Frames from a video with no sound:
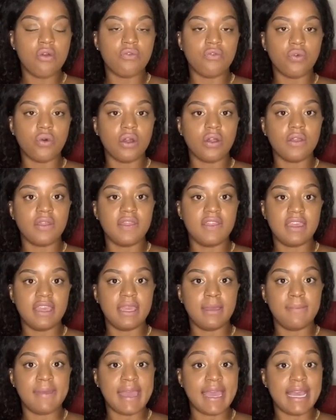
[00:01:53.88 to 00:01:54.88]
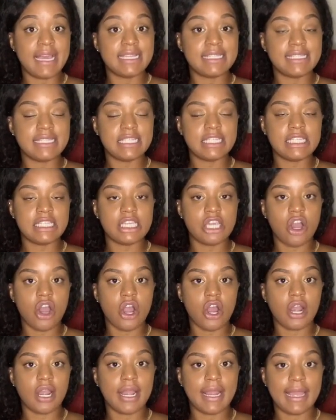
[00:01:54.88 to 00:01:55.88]
For the past
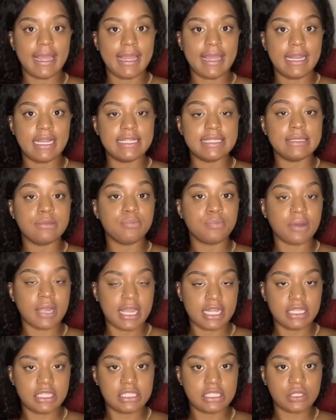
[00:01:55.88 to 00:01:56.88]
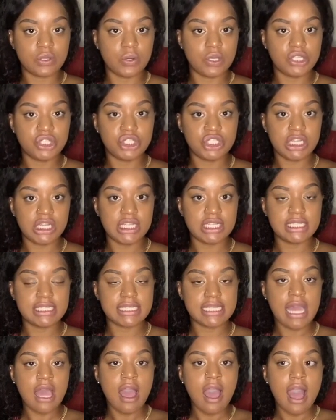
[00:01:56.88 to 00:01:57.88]
Ccrn practice questions,
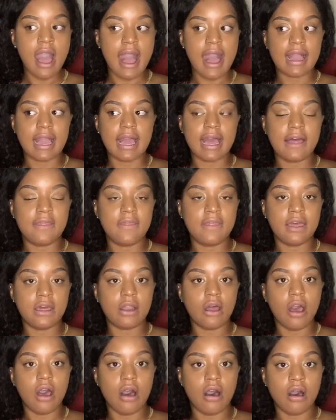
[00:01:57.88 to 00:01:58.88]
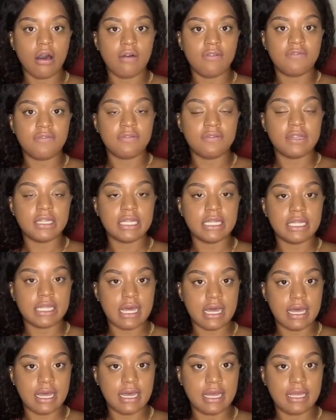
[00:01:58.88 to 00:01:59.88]
I got that
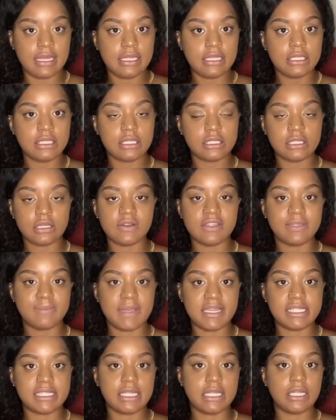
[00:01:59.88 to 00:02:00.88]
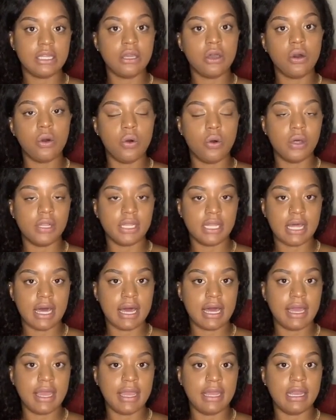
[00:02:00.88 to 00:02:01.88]
offline. So it's basically an
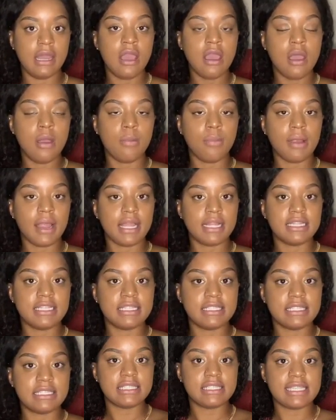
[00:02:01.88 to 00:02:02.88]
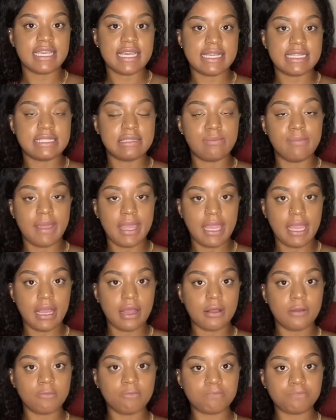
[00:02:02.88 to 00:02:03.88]
online practice test bank.
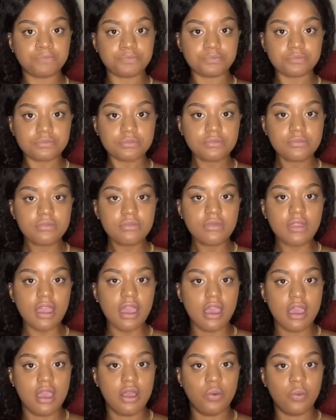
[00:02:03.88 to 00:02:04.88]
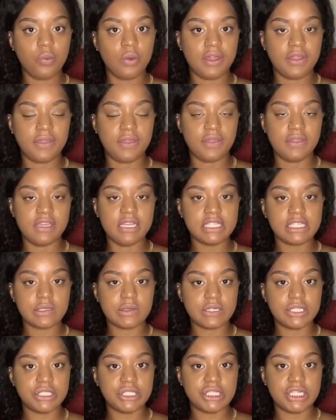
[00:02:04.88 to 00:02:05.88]
And with these
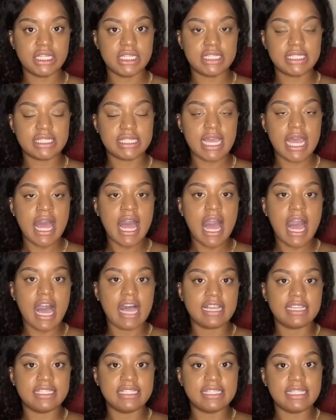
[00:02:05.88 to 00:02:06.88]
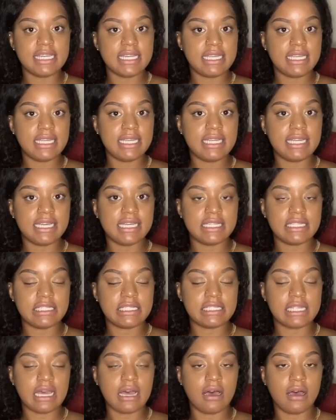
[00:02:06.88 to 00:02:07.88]
questions, I studied as
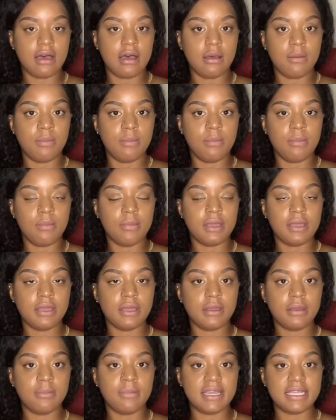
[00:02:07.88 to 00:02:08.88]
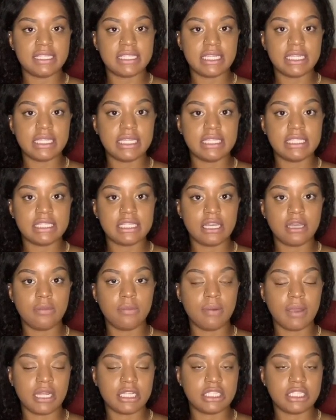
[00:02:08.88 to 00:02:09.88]
basically took
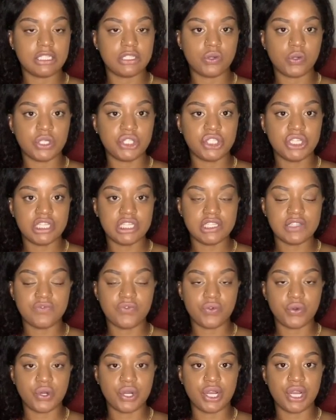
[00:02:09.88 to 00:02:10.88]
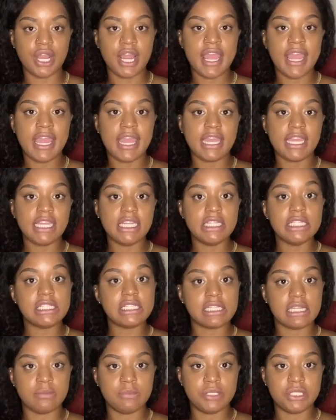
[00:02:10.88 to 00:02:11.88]
practice questions for each
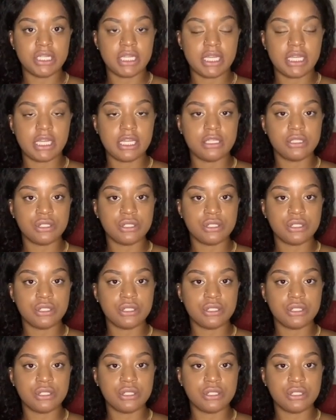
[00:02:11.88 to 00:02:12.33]
subject.